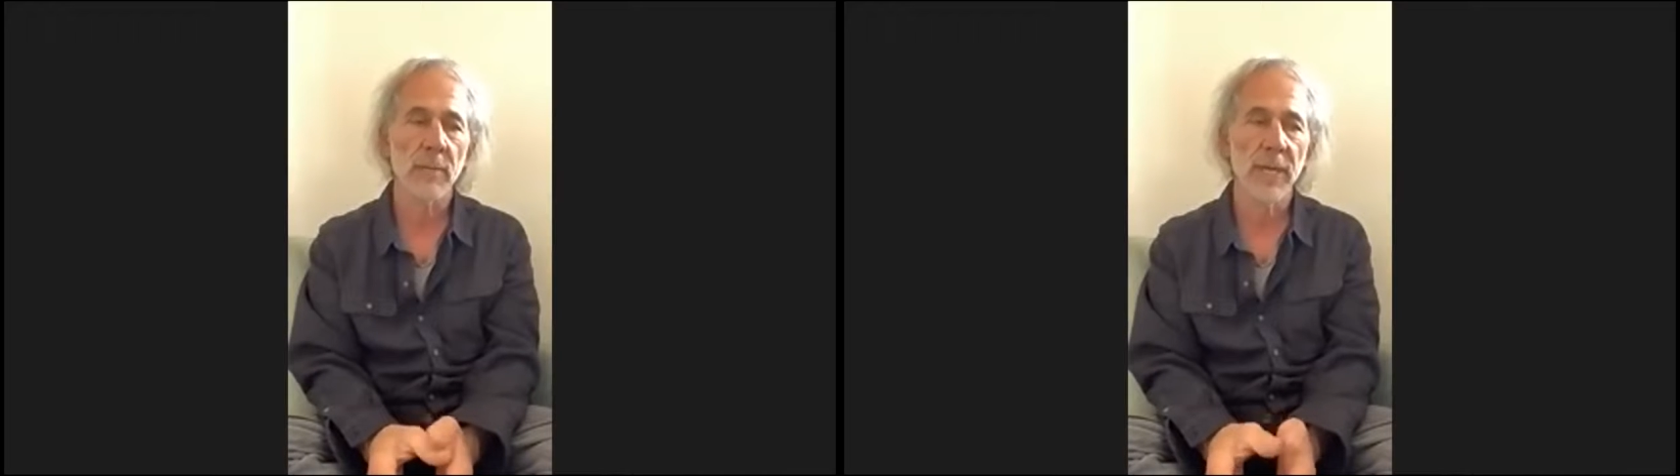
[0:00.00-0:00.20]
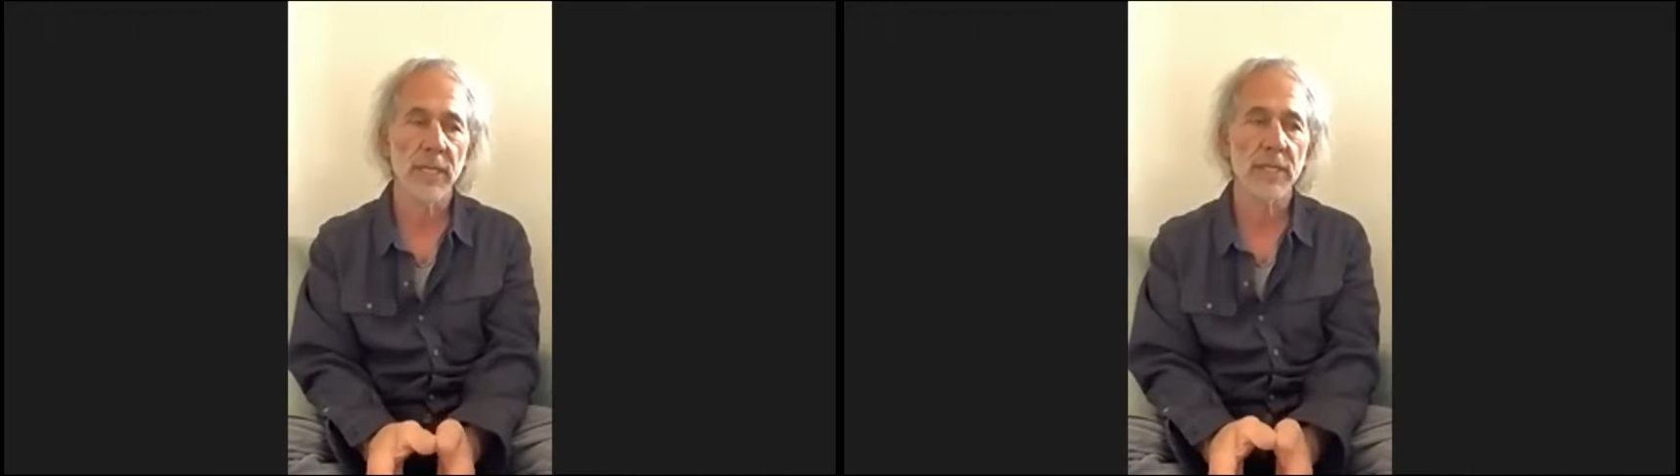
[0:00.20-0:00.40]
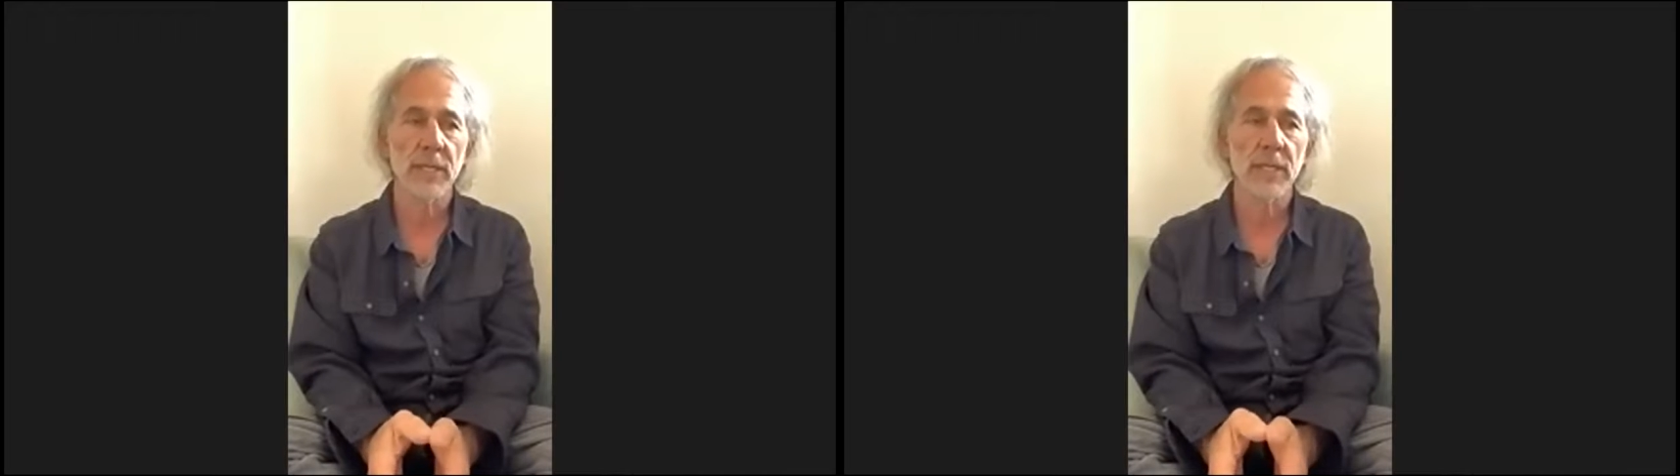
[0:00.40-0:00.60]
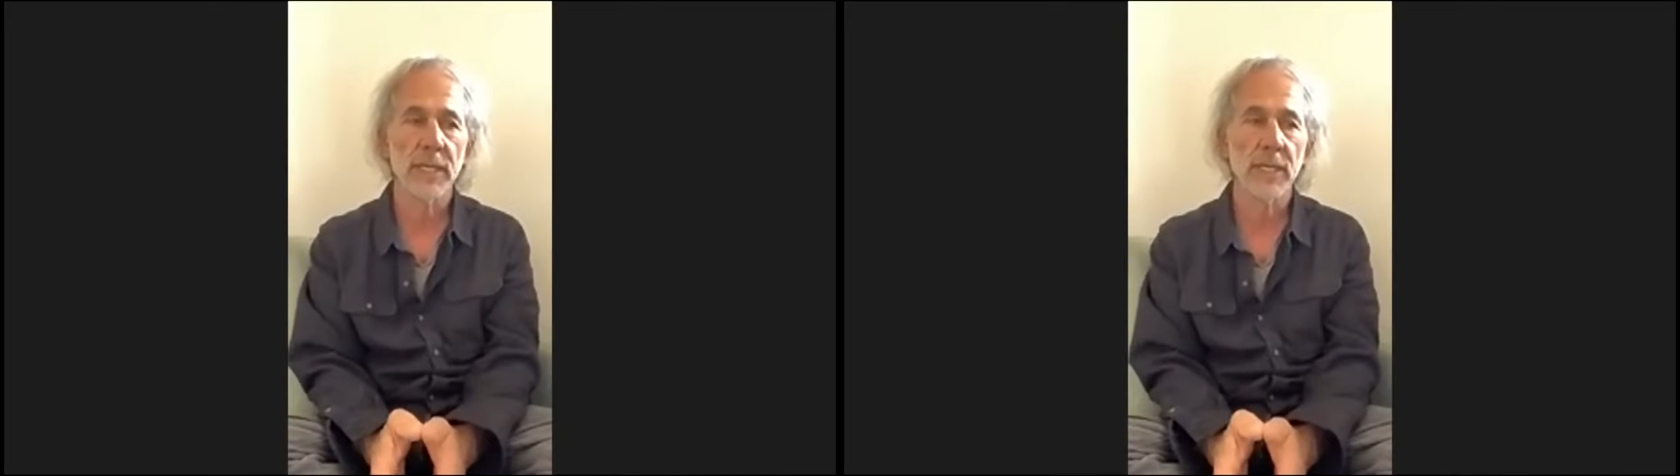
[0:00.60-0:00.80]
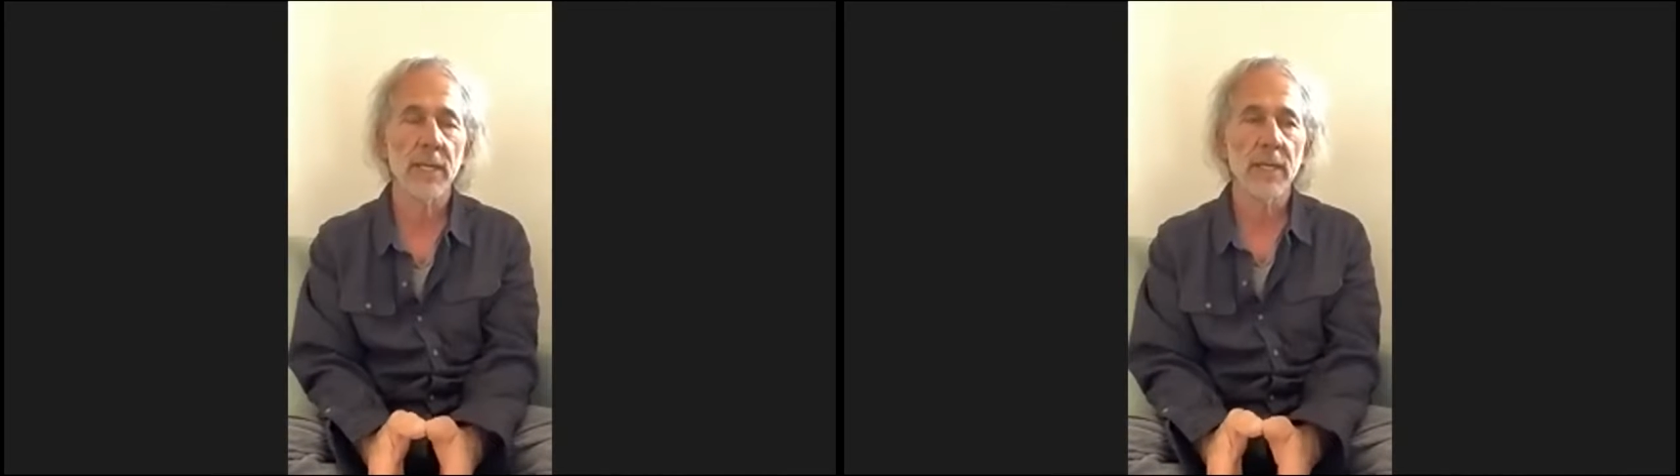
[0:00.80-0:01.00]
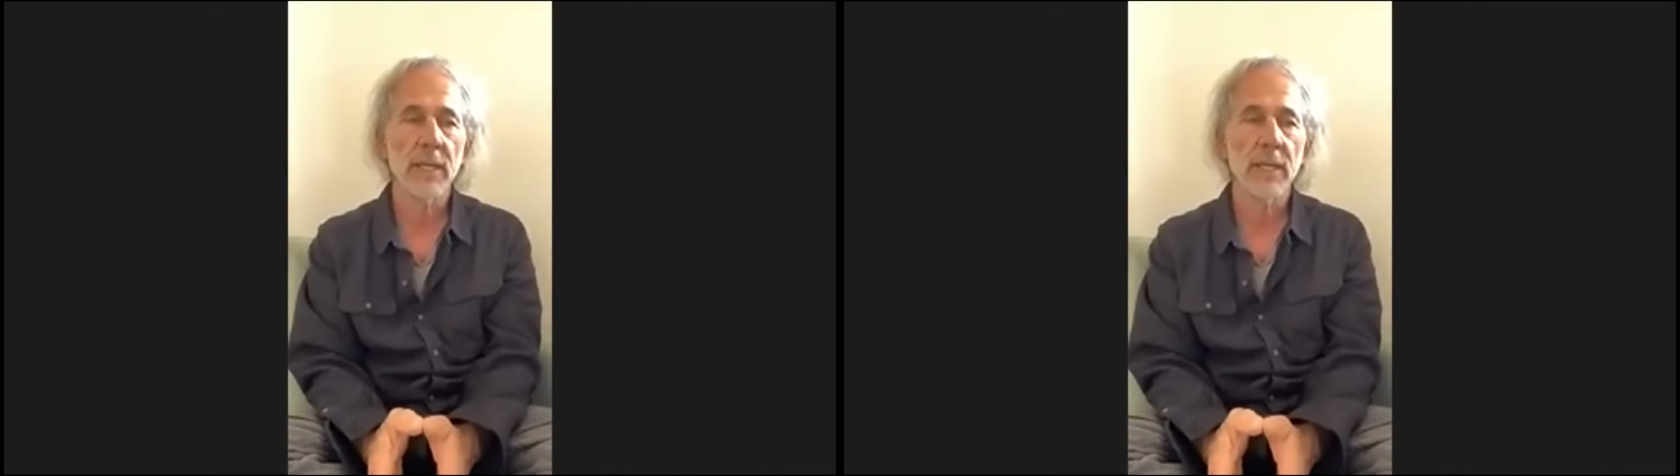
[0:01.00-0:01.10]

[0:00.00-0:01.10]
basically